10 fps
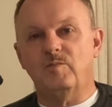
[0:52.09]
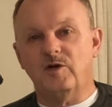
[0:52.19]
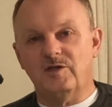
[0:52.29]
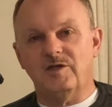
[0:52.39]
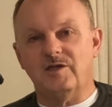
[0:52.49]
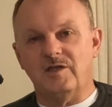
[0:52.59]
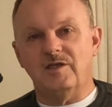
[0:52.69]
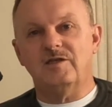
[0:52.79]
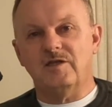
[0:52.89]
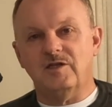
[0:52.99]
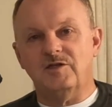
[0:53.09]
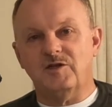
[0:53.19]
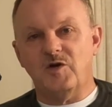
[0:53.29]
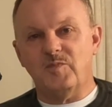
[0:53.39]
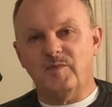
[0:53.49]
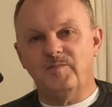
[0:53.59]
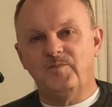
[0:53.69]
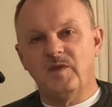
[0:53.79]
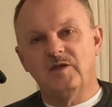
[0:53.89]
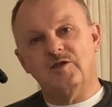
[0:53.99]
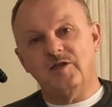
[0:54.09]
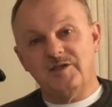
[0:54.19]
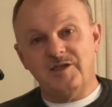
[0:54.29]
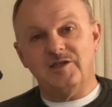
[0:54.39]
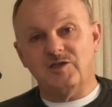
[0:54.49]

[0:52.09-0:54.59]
purchasing this telescope. So let's get